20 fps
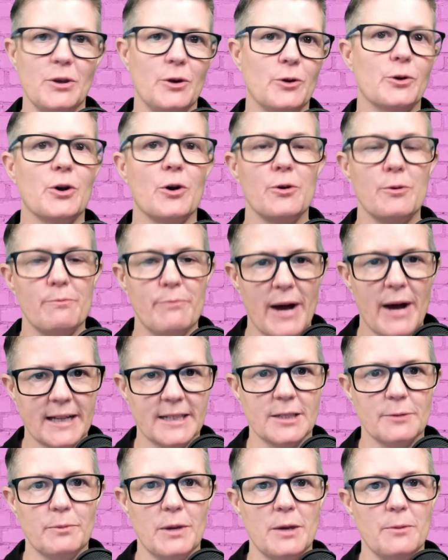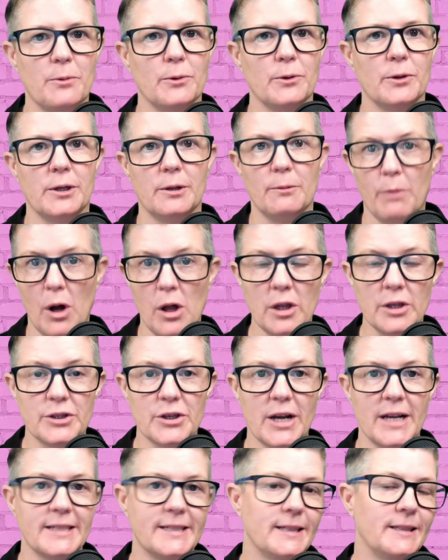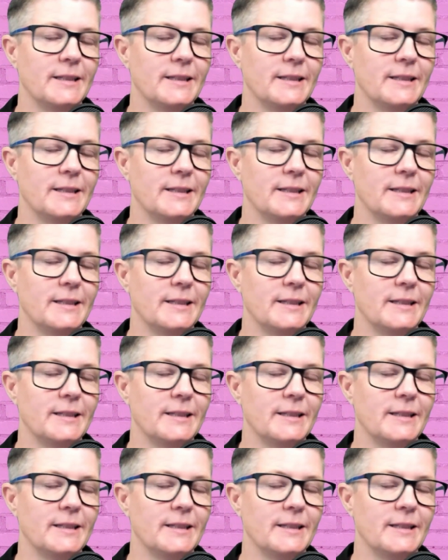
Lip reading: going back to people and apologizing.